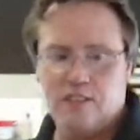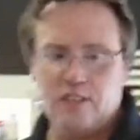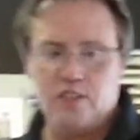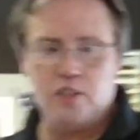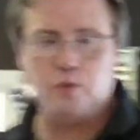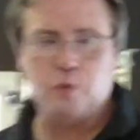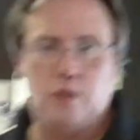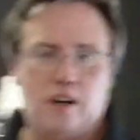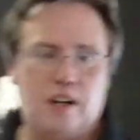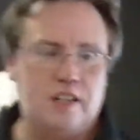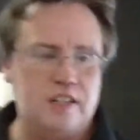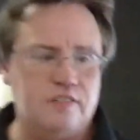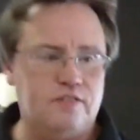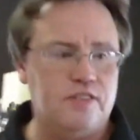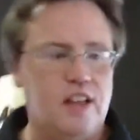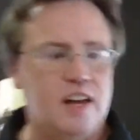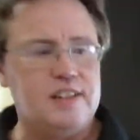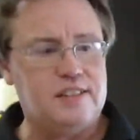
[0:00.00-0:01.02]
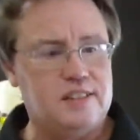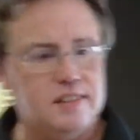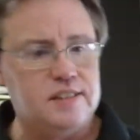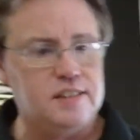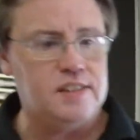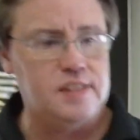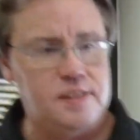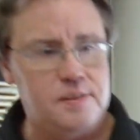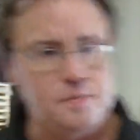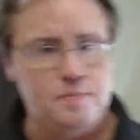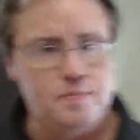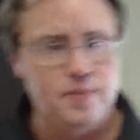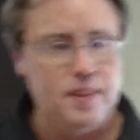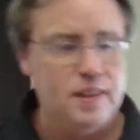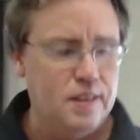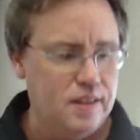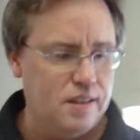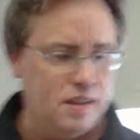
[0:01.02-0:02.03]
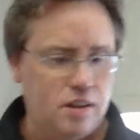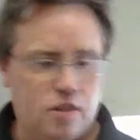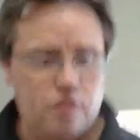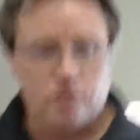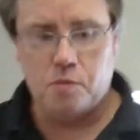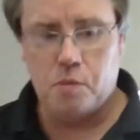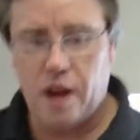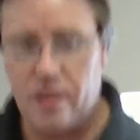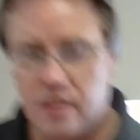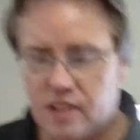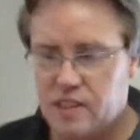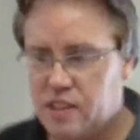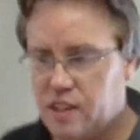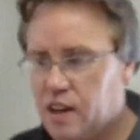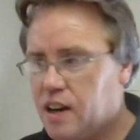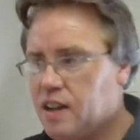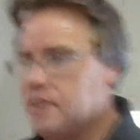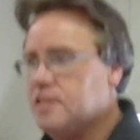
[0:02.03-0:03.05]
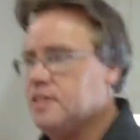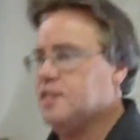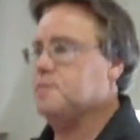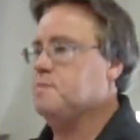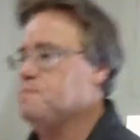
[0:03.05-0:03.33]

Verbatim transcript: this is where I give lessons over by the guitars.